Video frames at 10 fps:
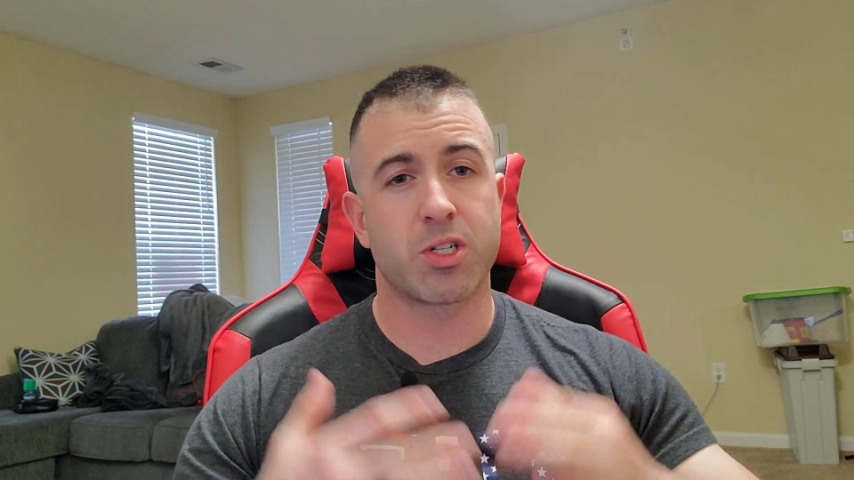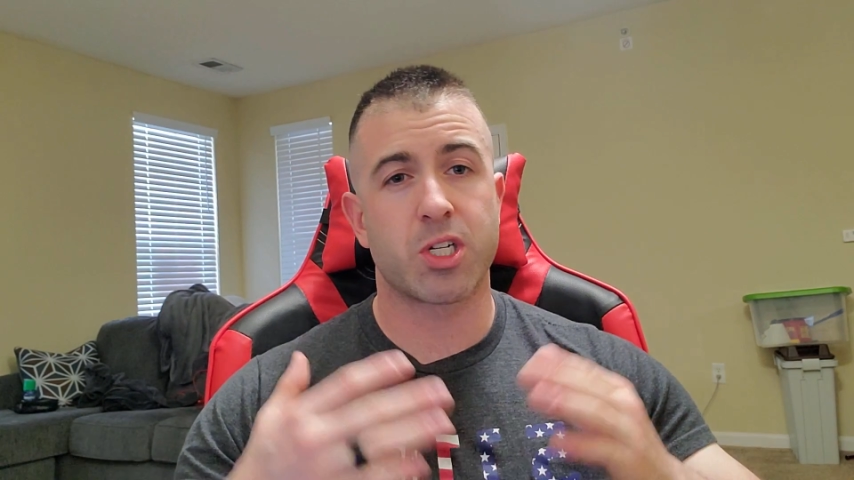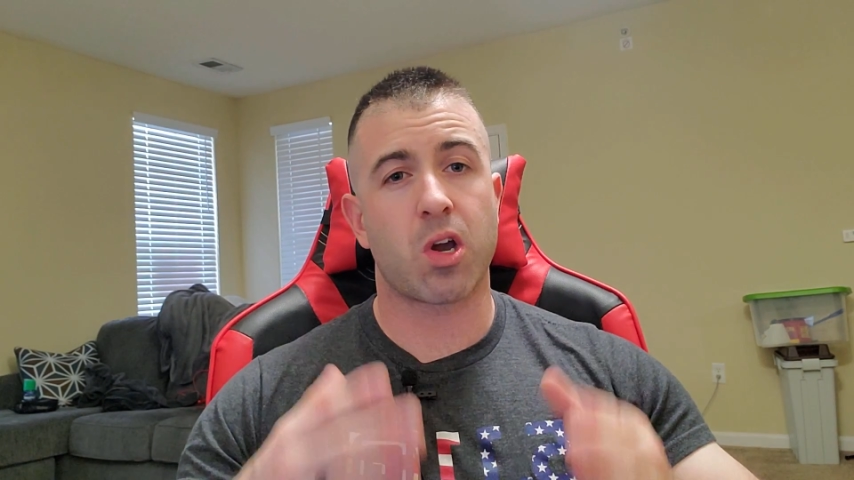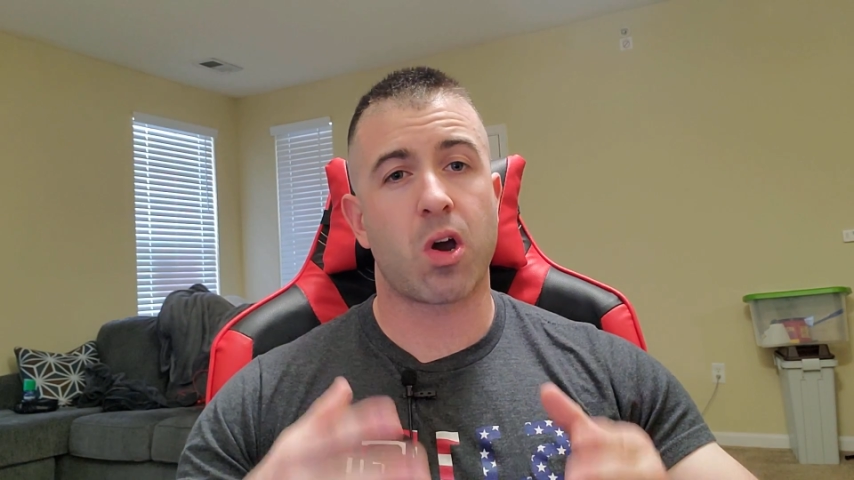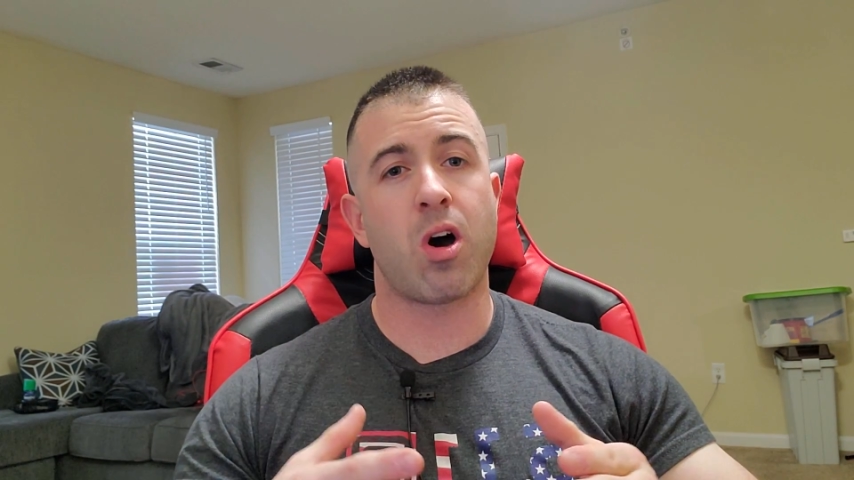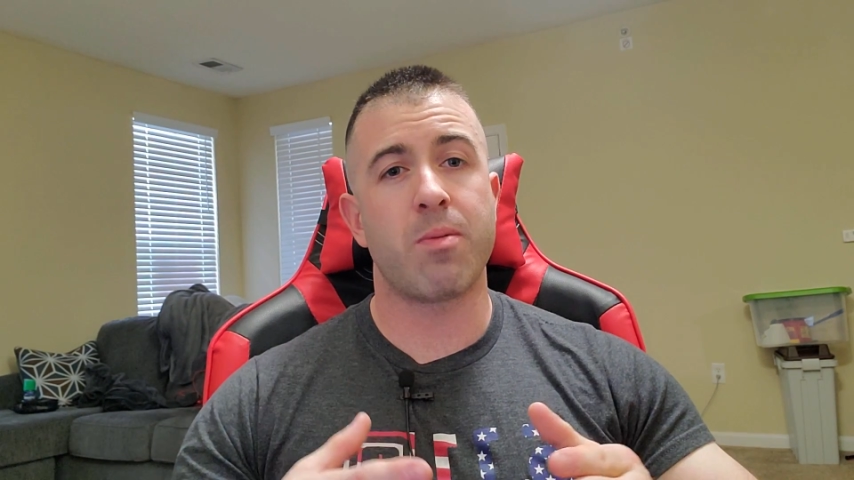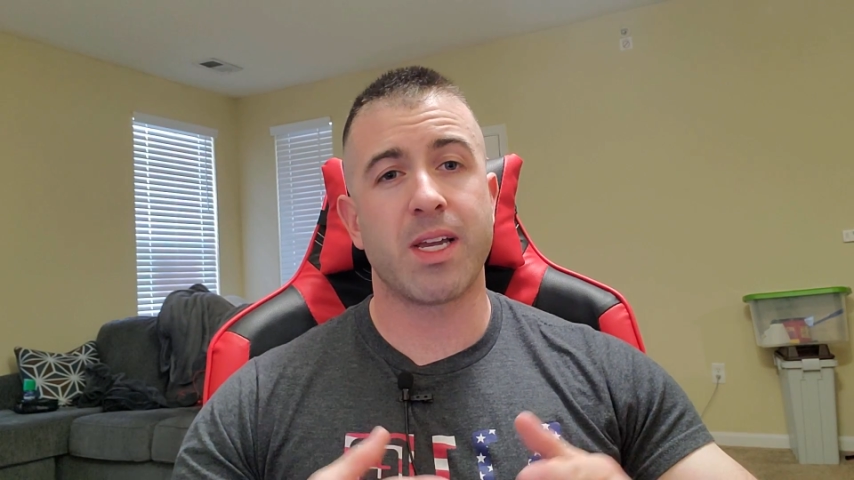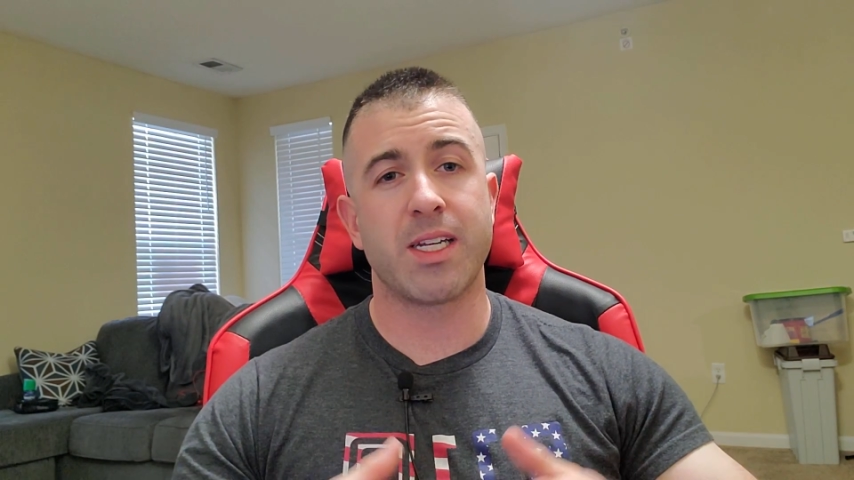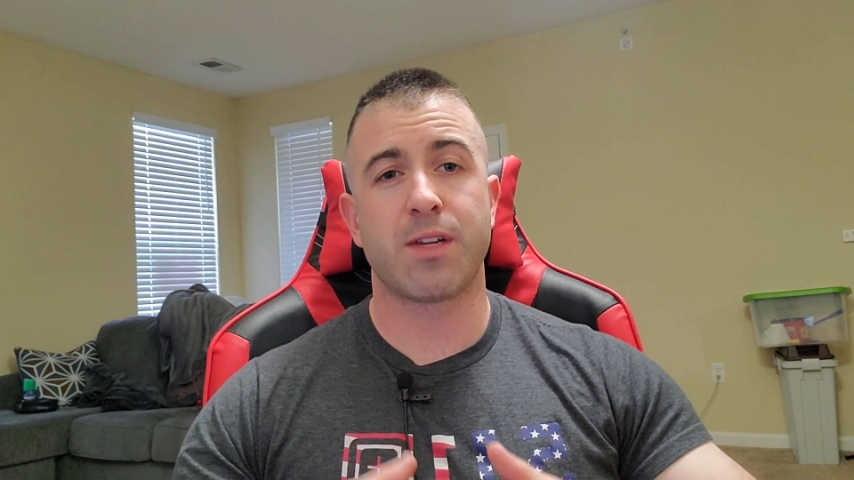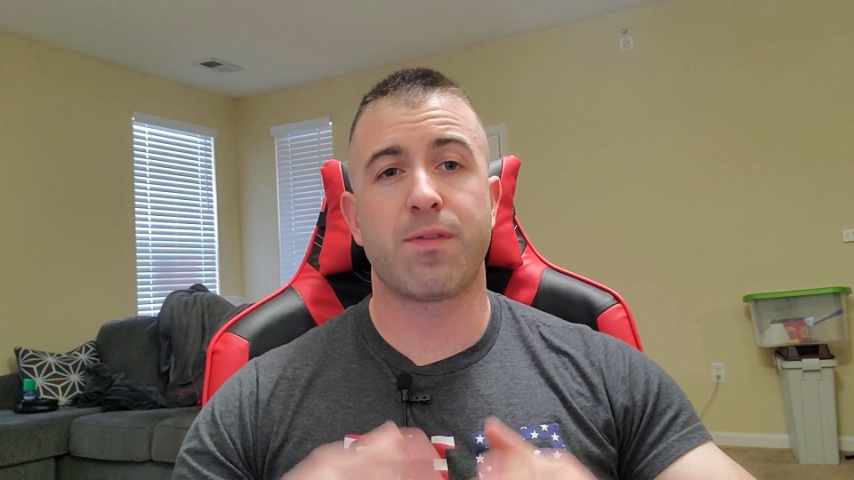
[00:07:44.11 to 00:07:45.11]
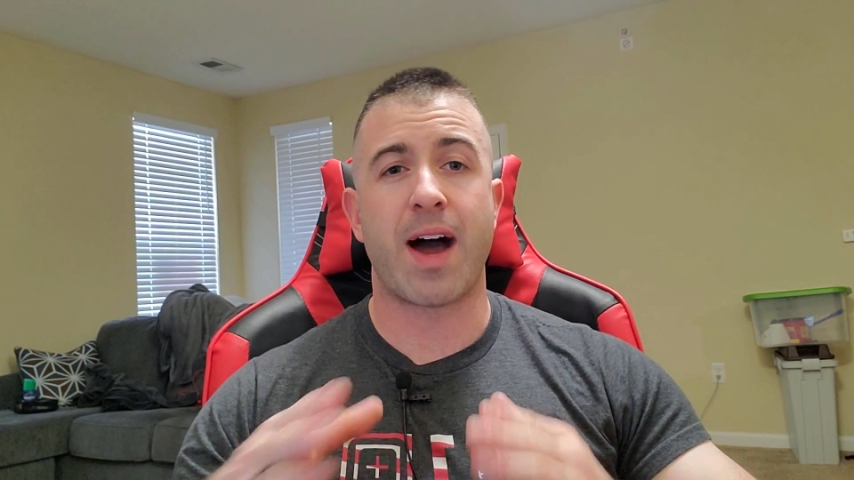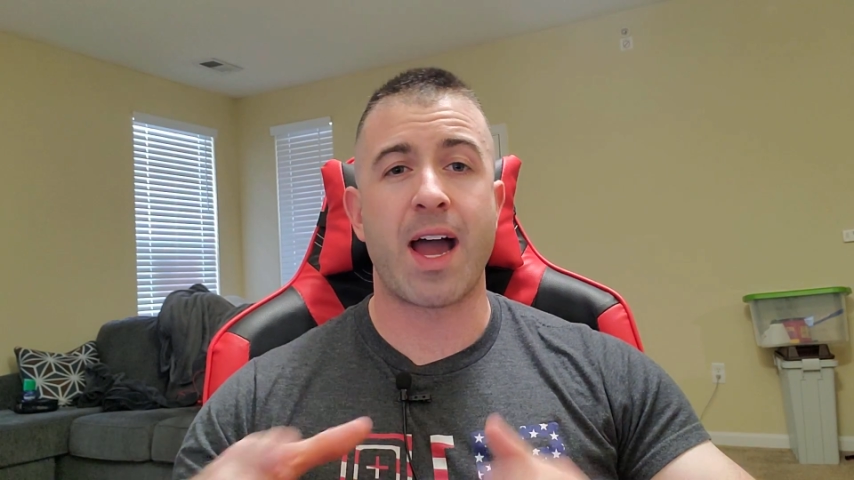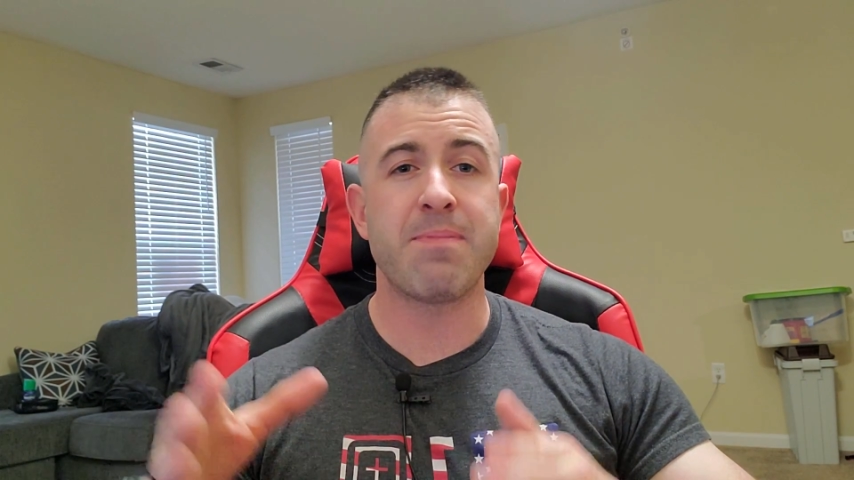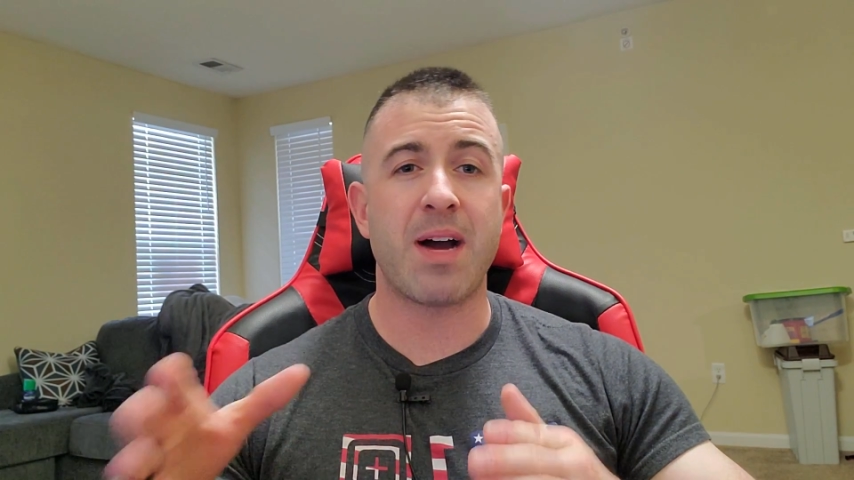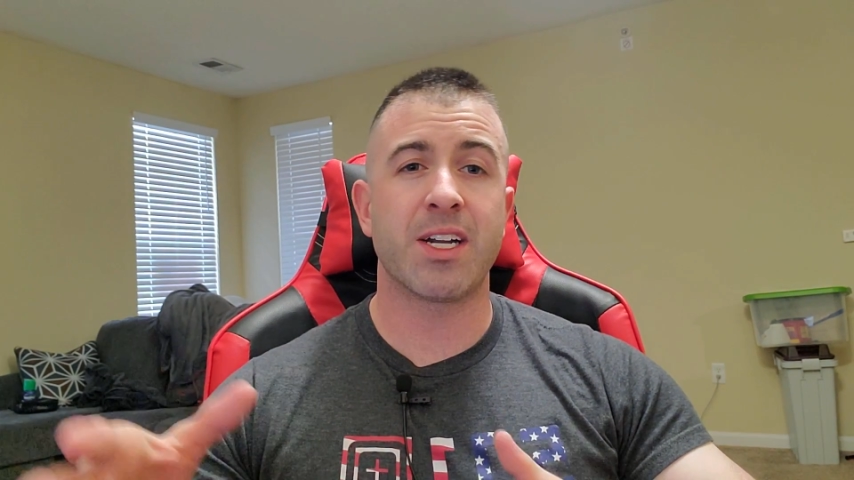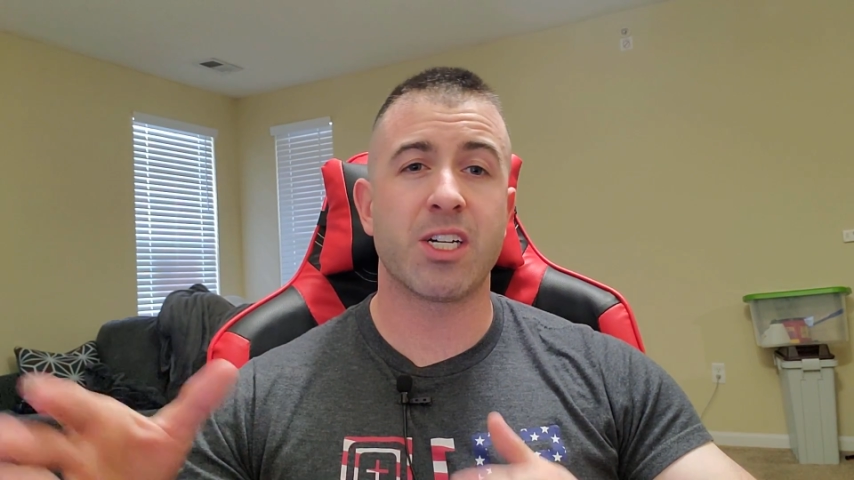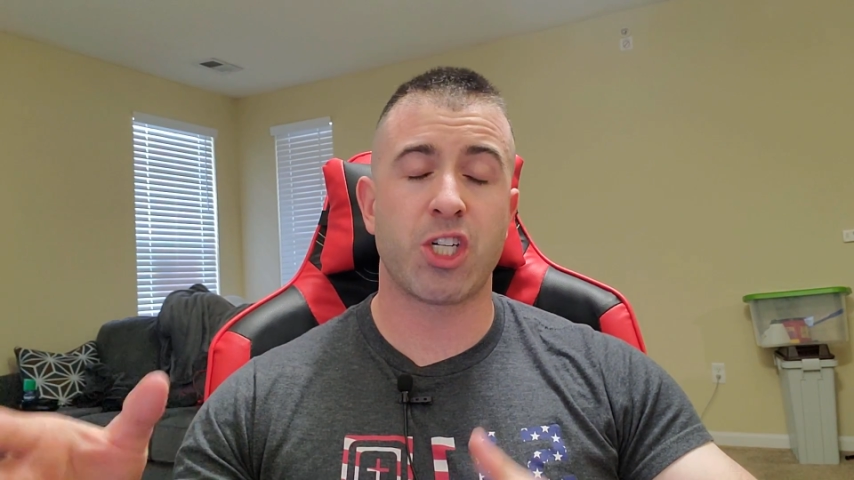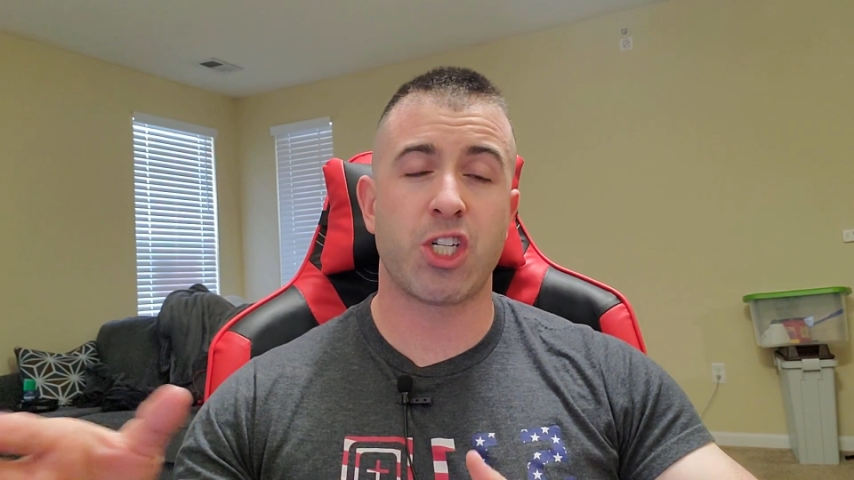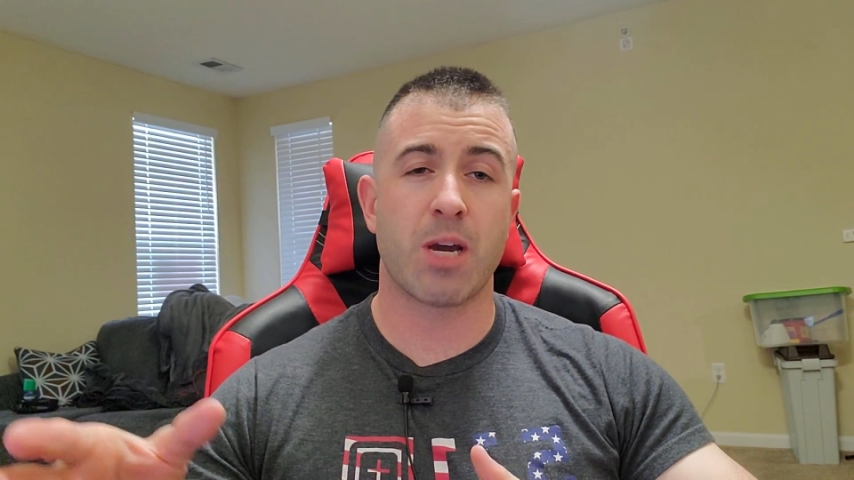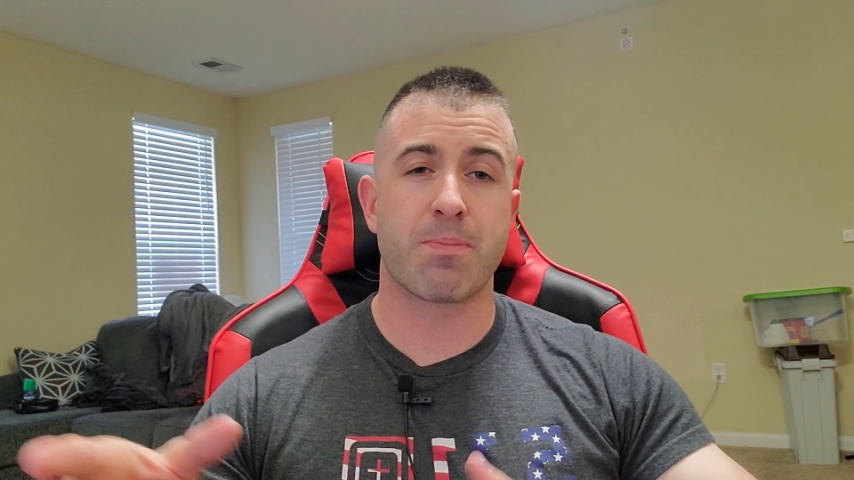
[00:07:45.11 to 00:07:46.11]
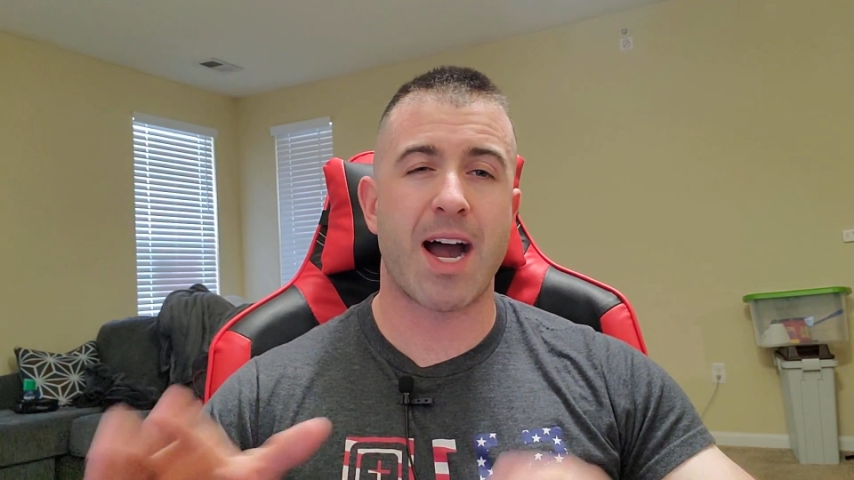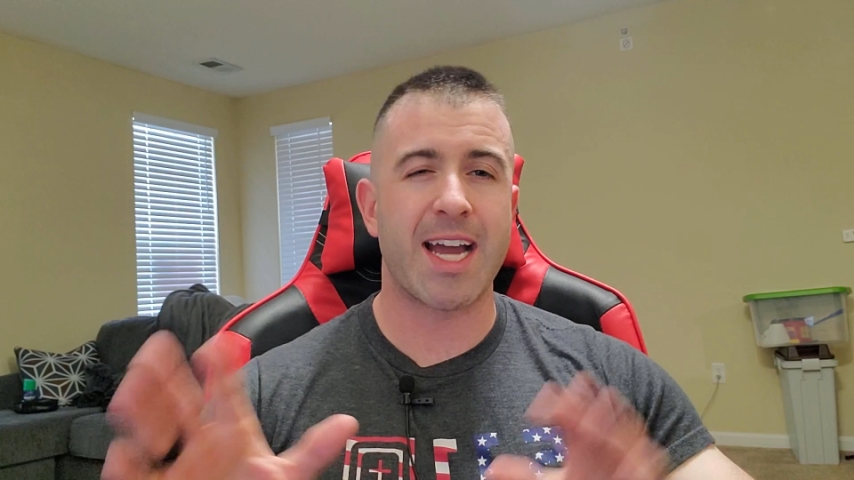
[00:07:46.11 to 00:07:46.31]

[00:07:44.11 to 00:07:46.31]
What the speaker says: to call me is if I'm on a ship.